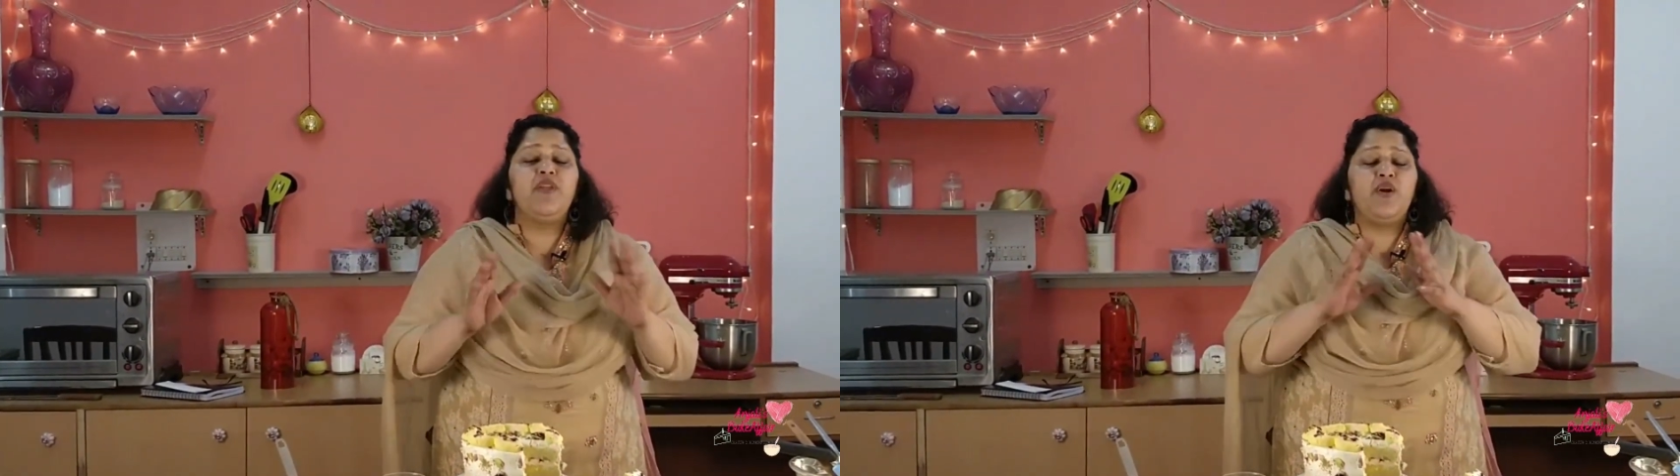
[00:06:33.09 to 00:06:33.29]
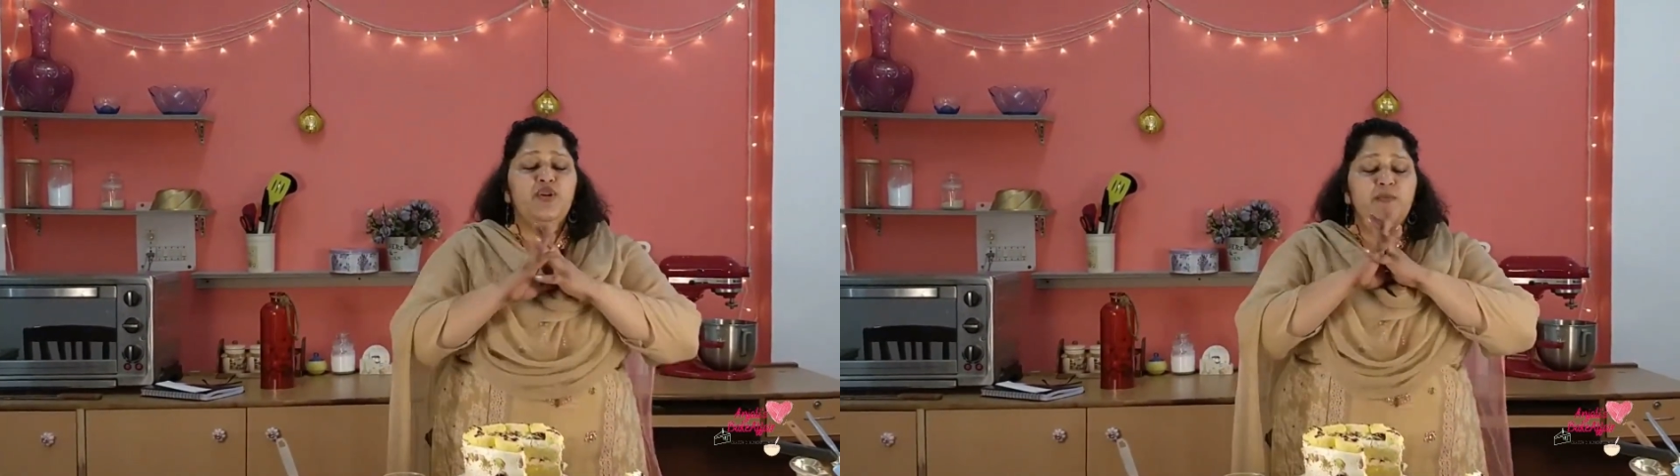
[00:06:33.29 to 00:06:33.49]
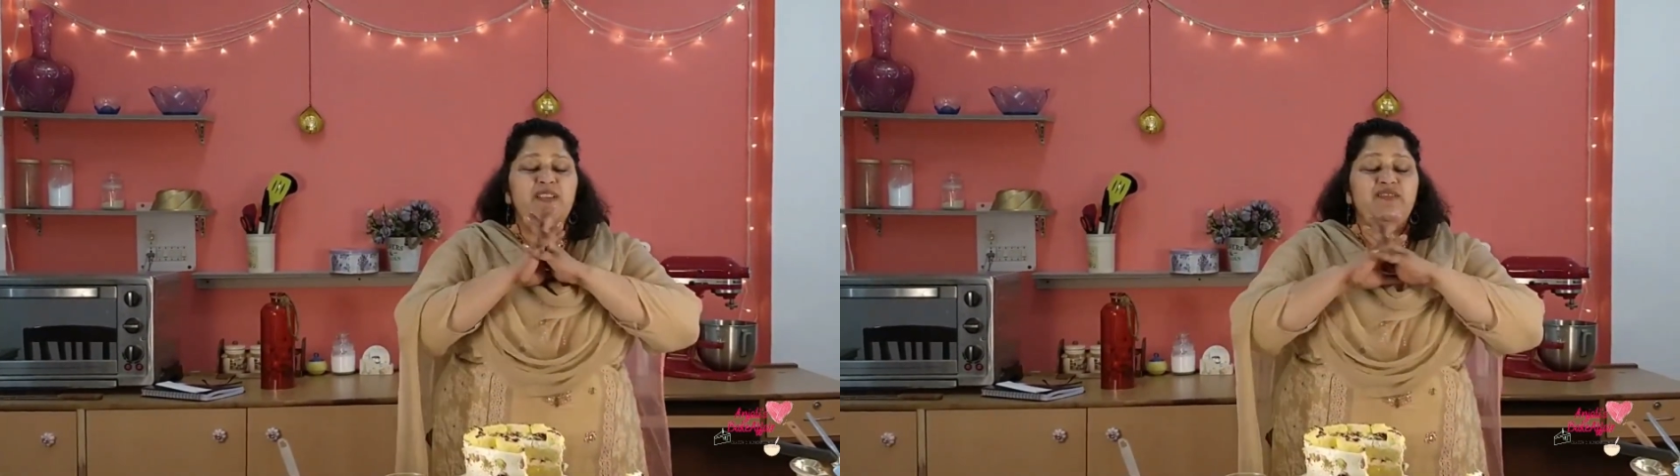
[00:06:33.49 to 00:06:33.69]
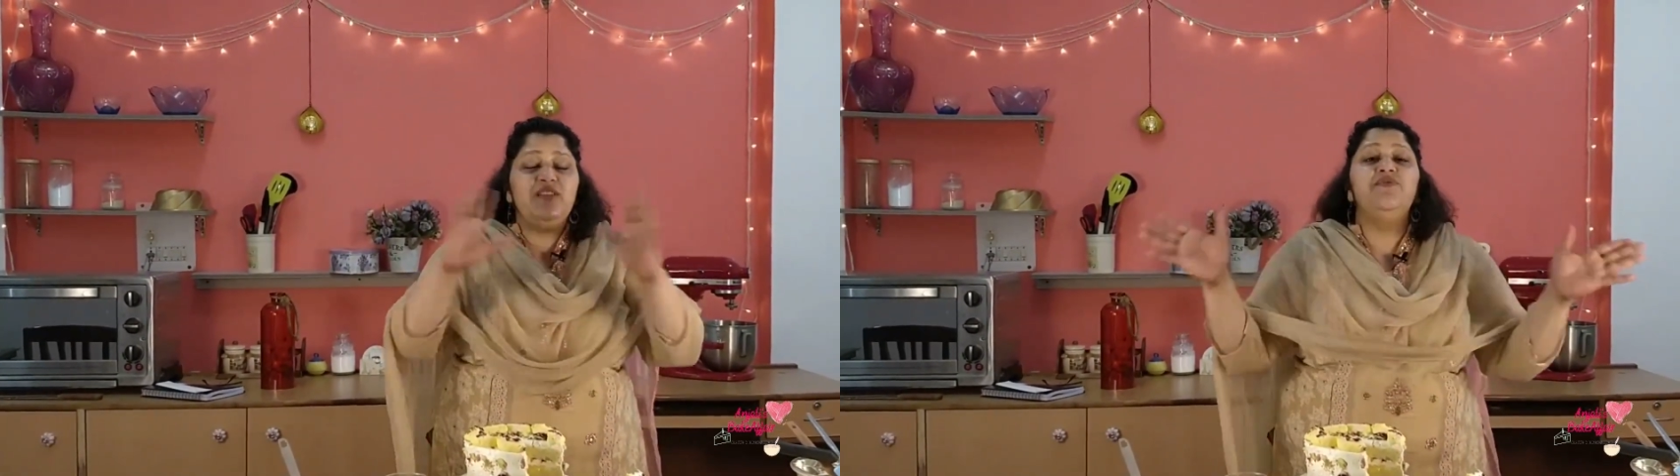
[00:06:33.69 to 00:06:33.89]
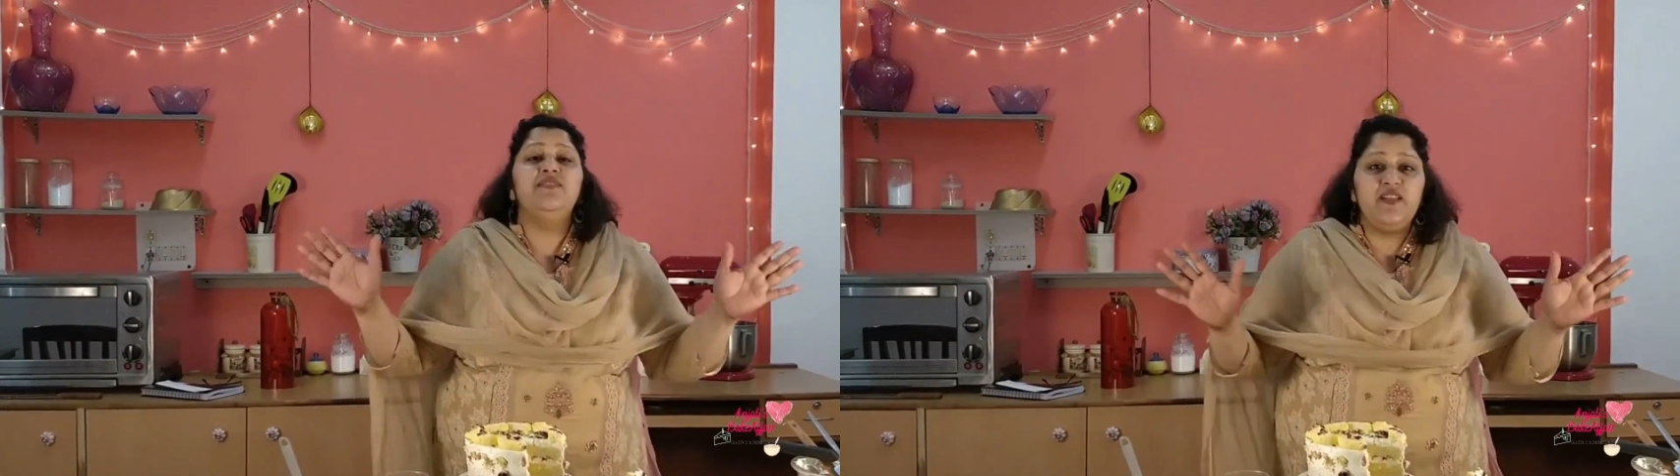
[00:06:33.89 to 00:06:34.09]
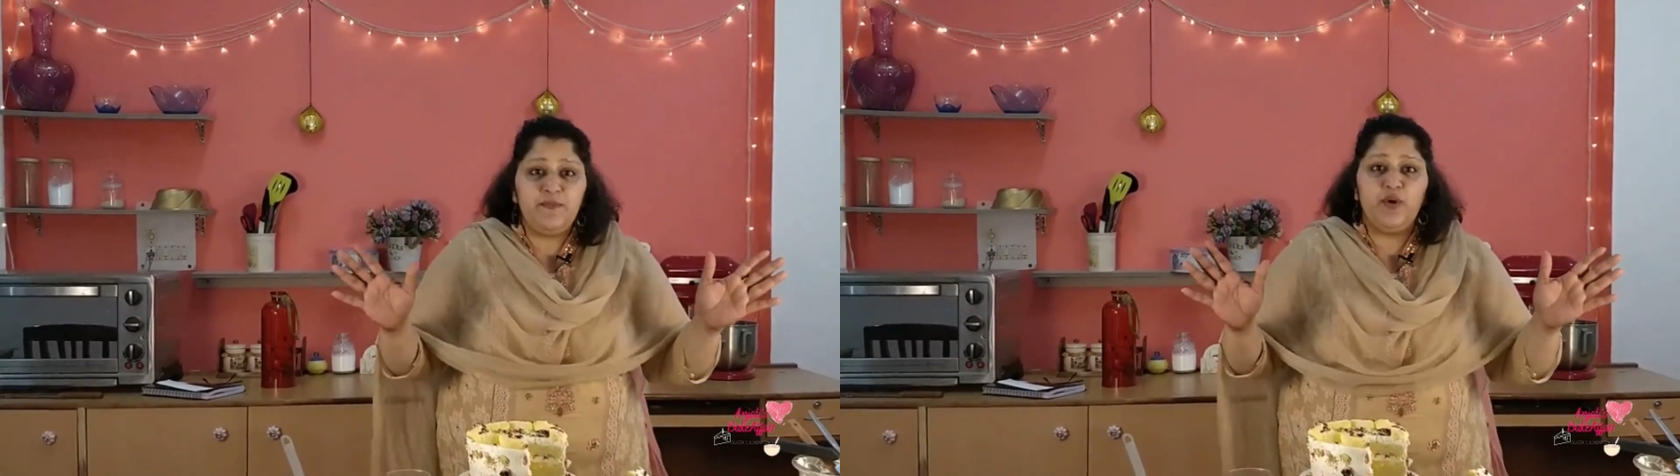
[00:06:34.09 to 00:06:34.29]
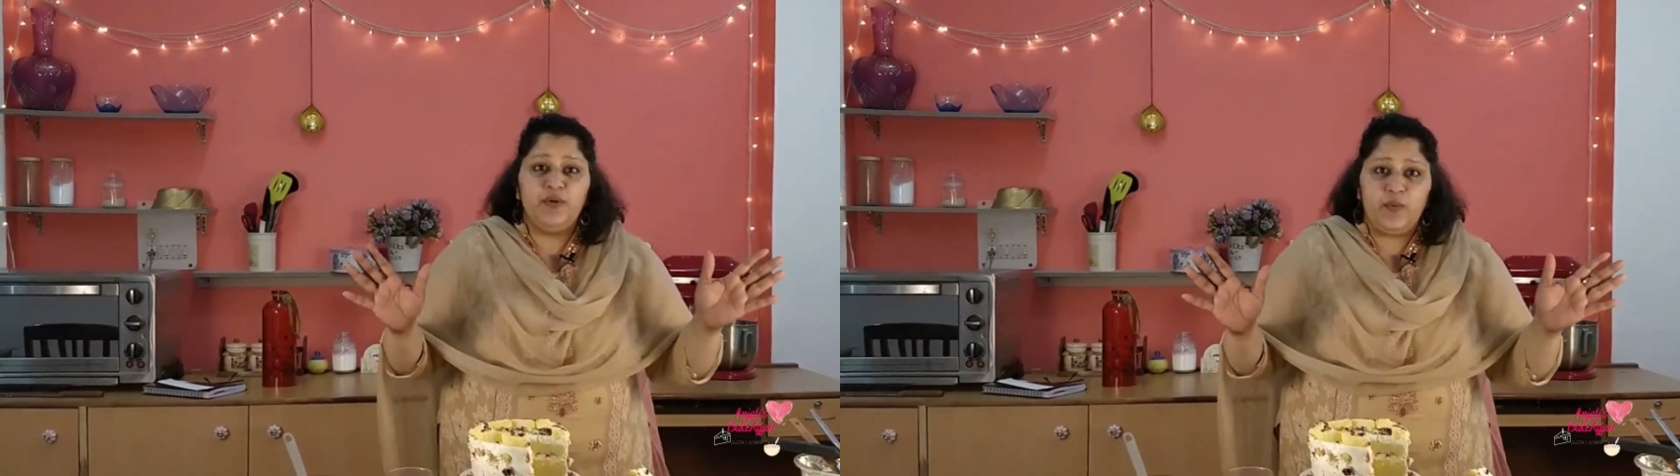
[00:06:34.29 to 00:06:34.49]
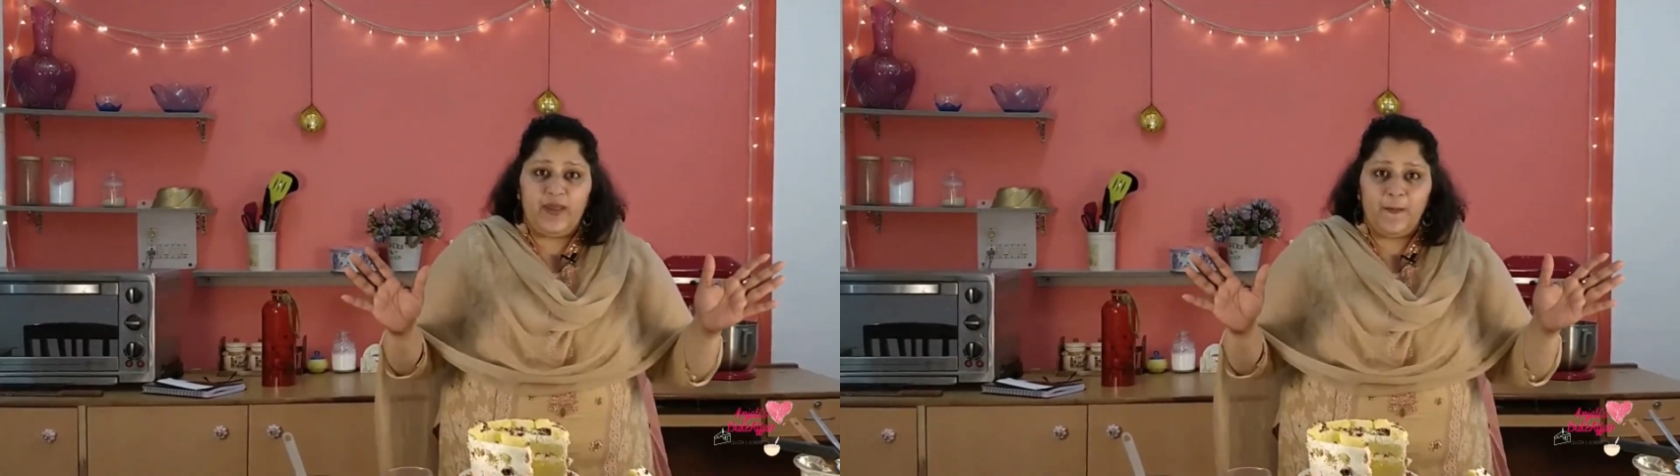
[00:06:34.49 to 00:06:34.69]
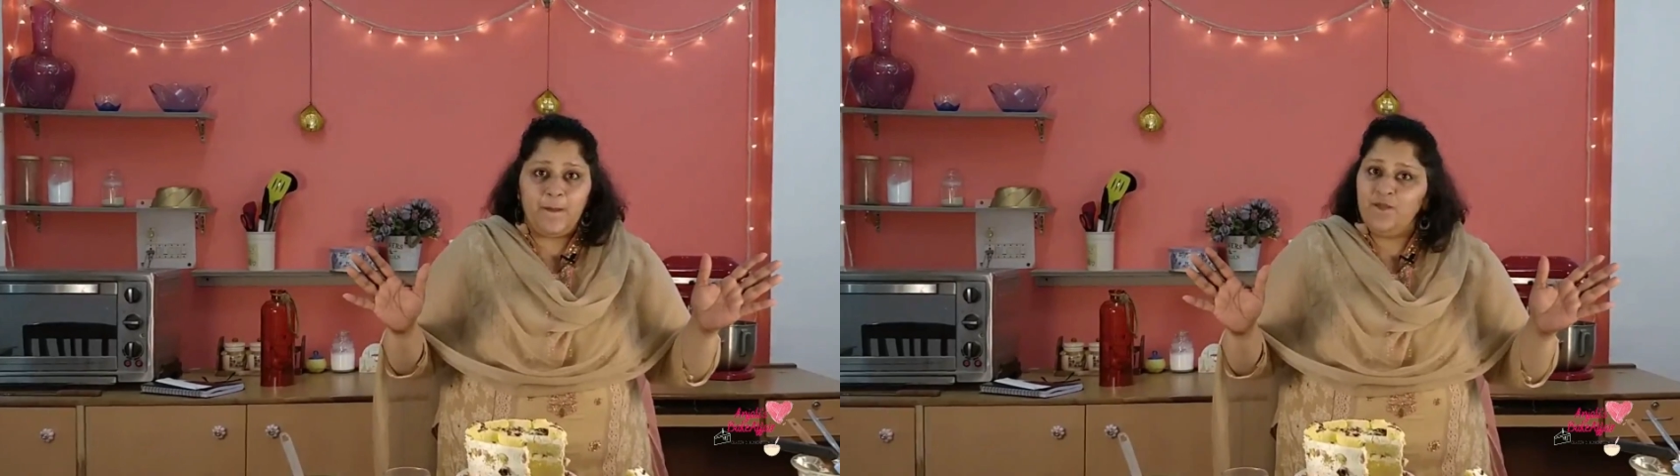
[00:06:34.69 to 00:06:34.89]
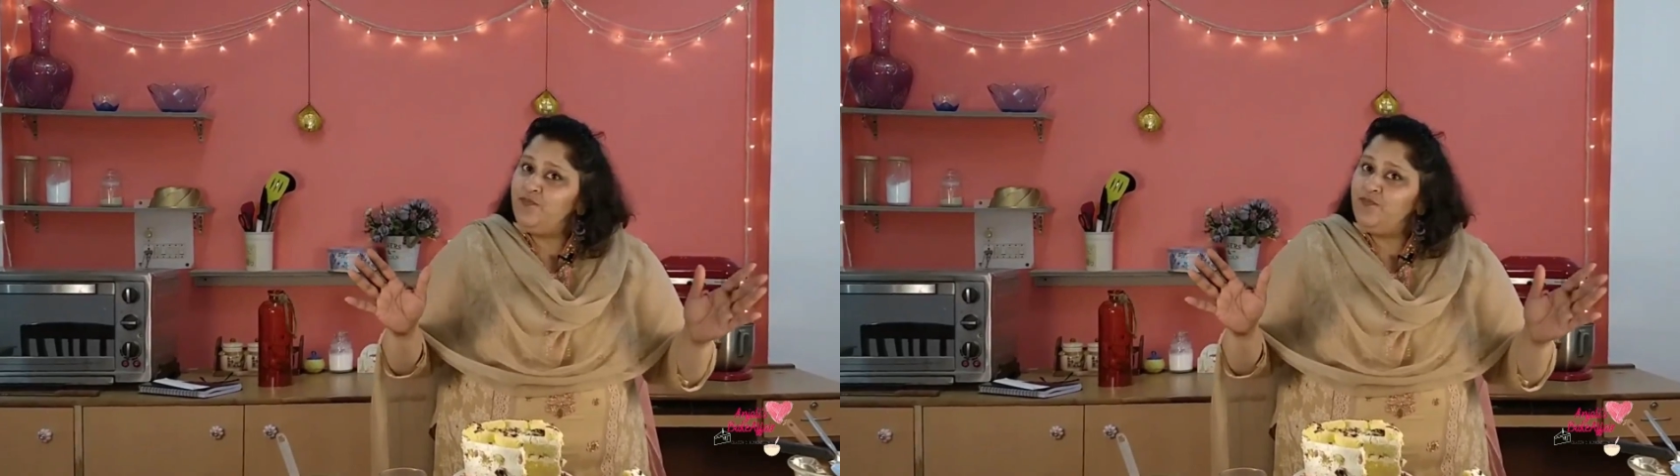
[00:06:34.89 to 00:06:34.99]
they're going to be seriously blown away.